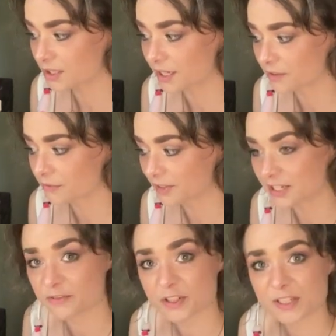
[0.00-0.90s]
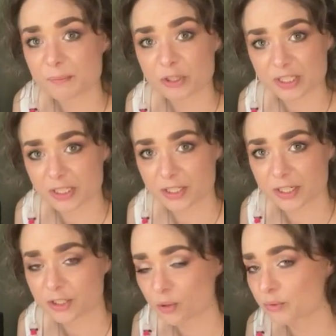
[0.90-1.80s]
death of infants in
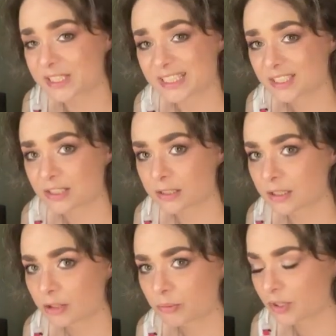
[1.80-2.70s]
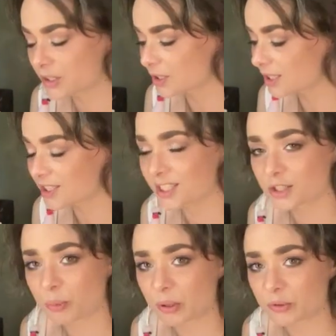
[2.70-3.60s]
particular, don't read this, because this
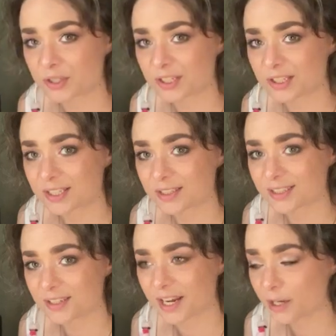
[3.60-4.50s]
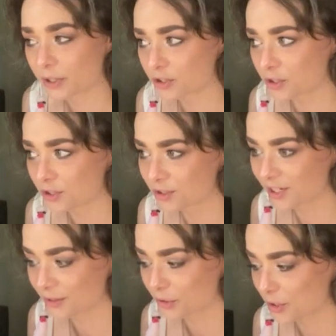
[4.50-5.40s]
is about the Irish
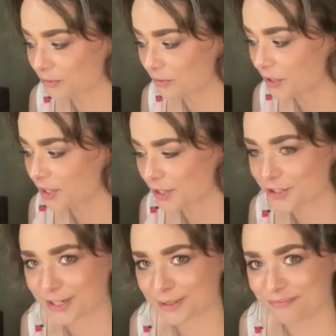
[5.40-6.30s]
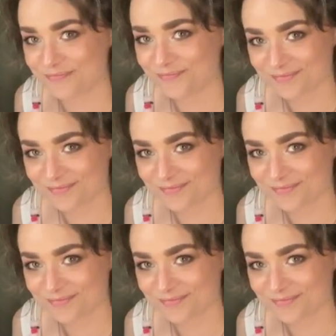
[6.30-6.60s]
having a very hard time.